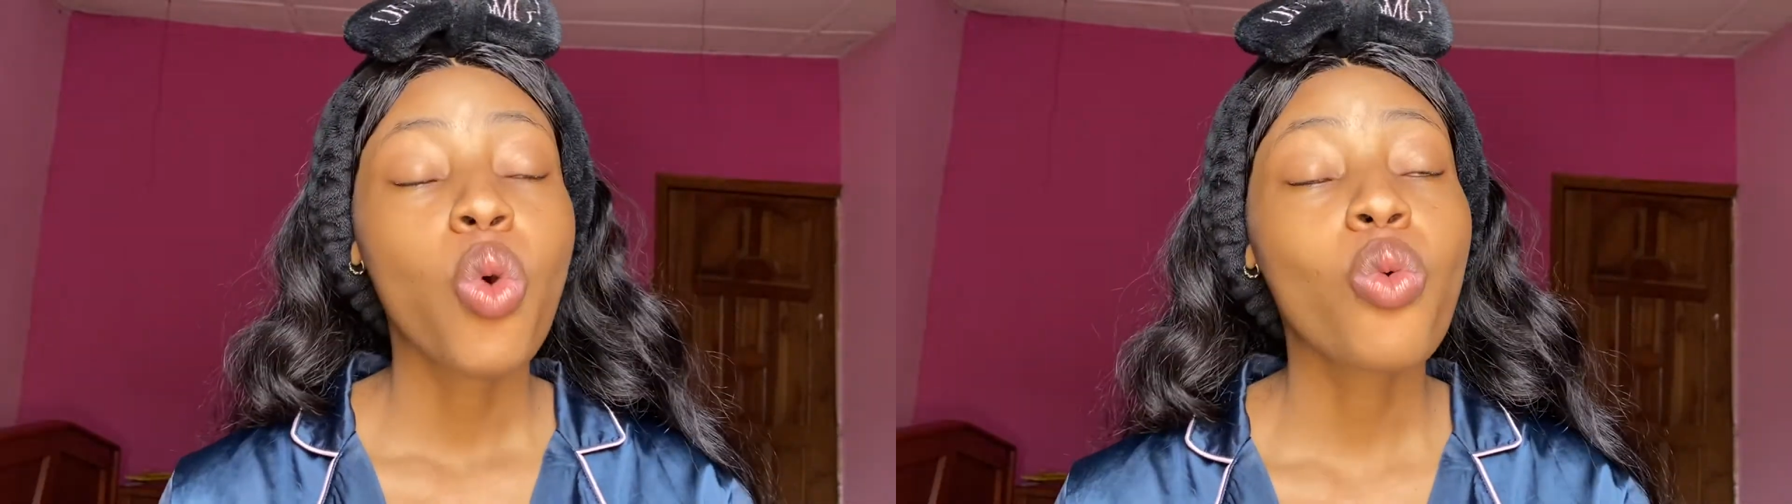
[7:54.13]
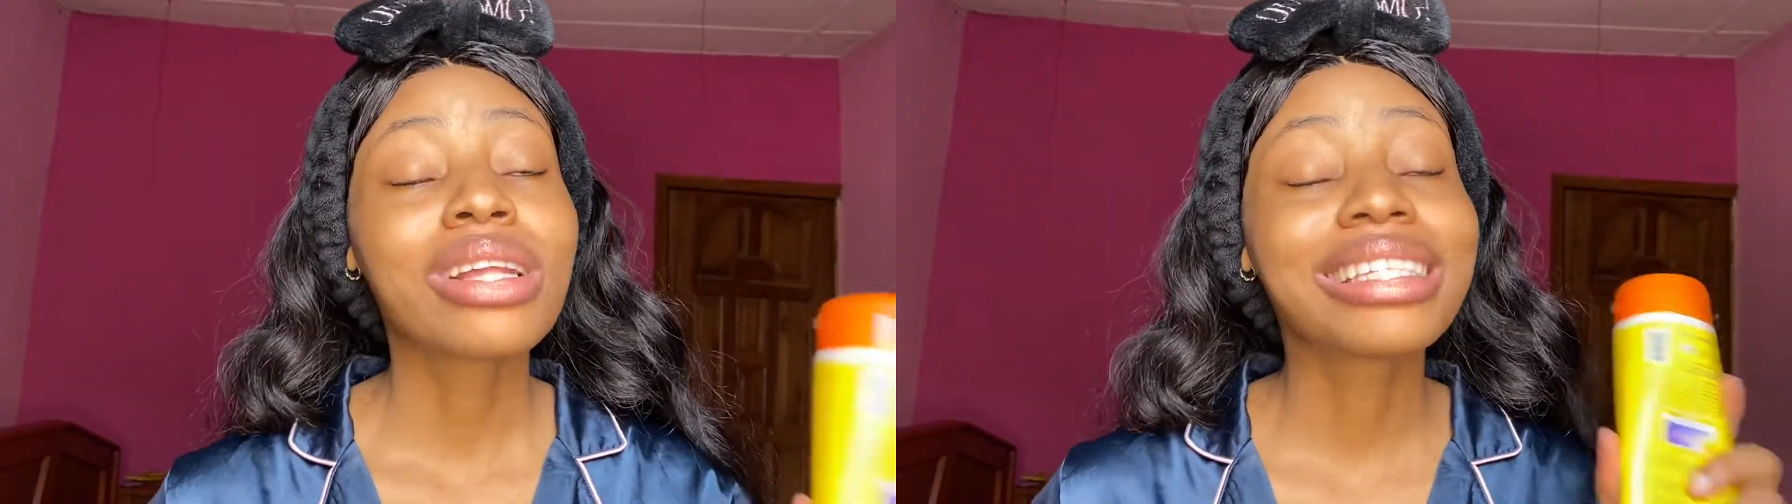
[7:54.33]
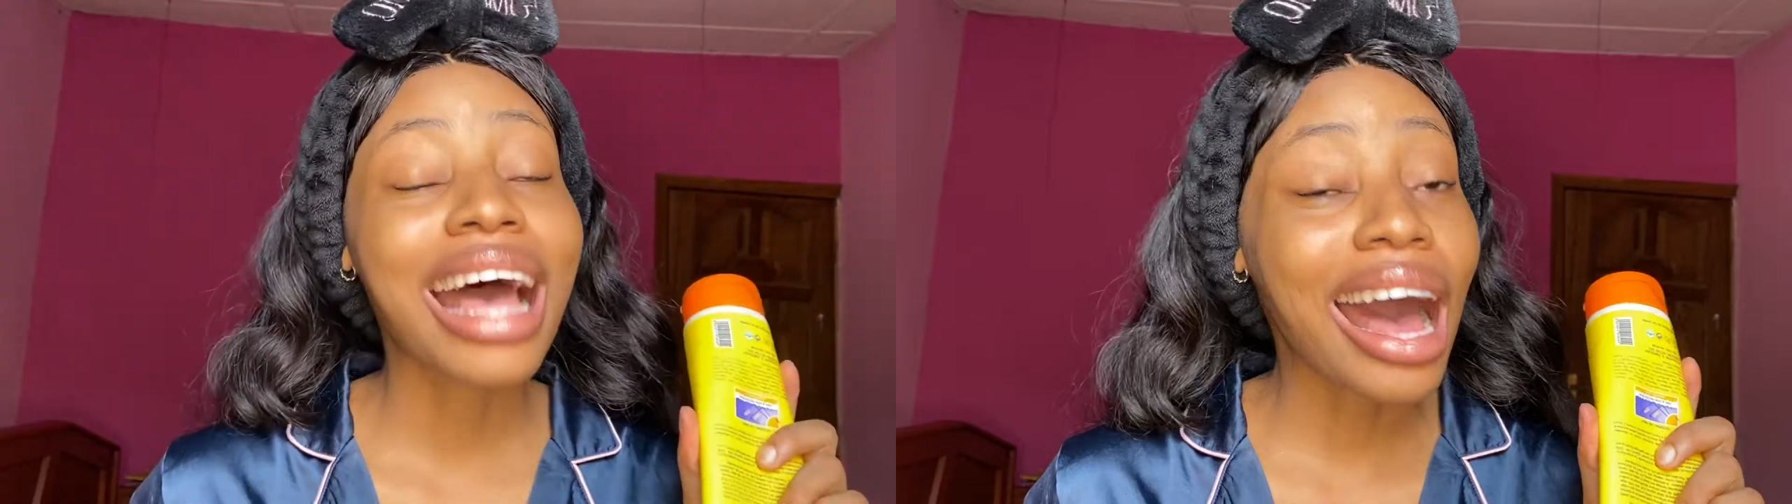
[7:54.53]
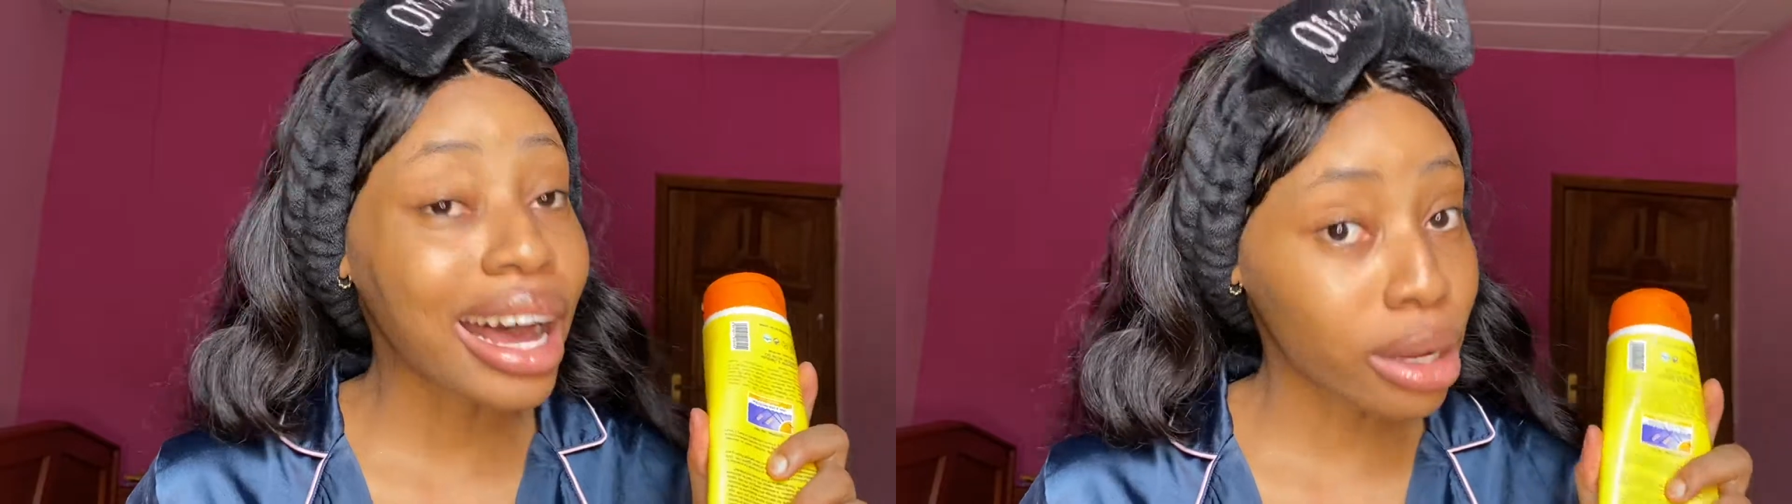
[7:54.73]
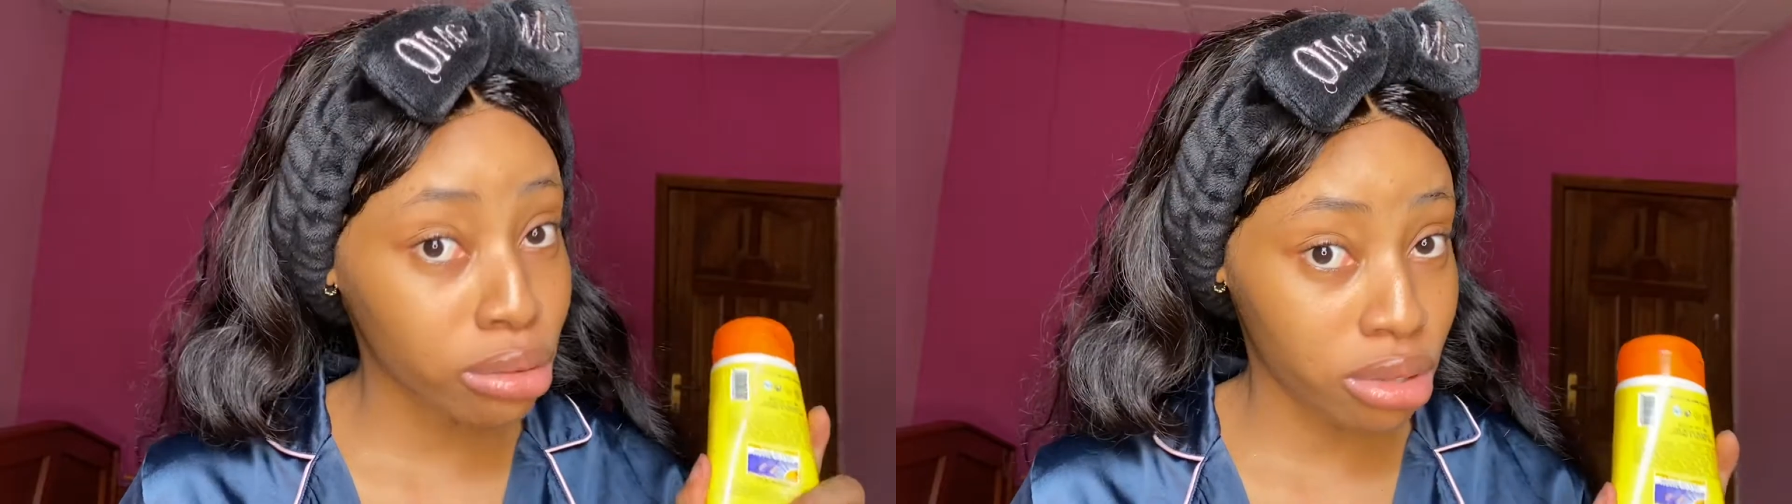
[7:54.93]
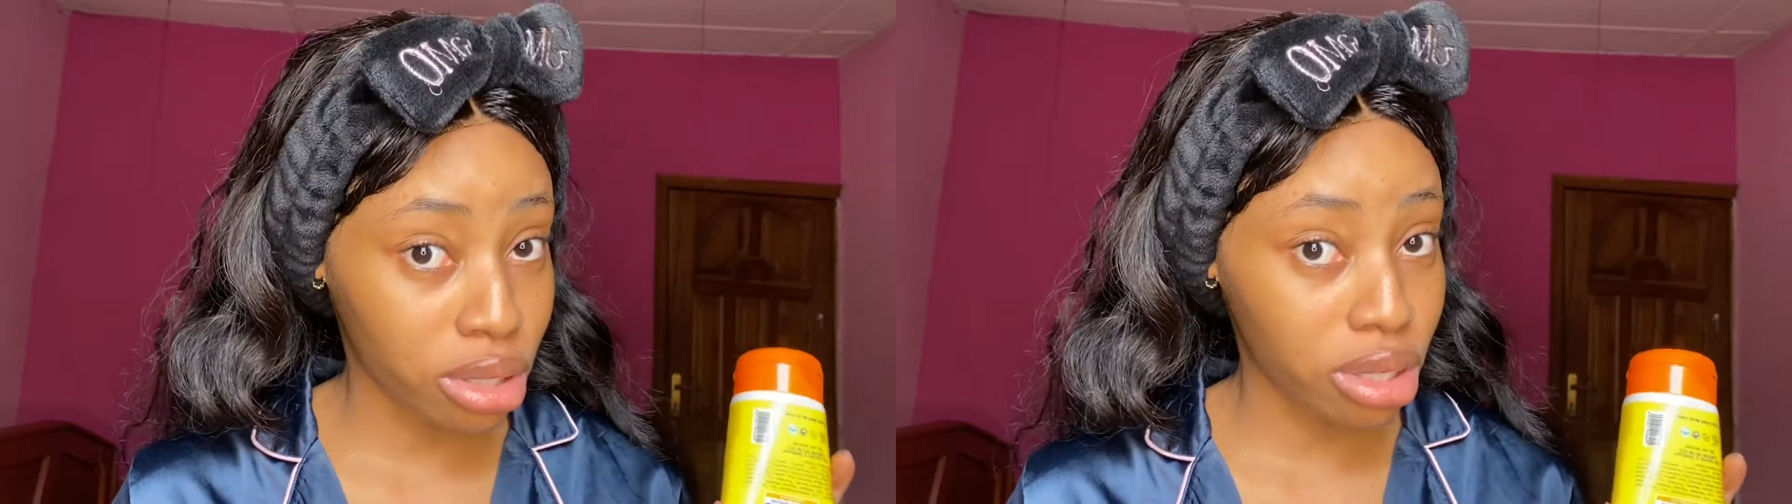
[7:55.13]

without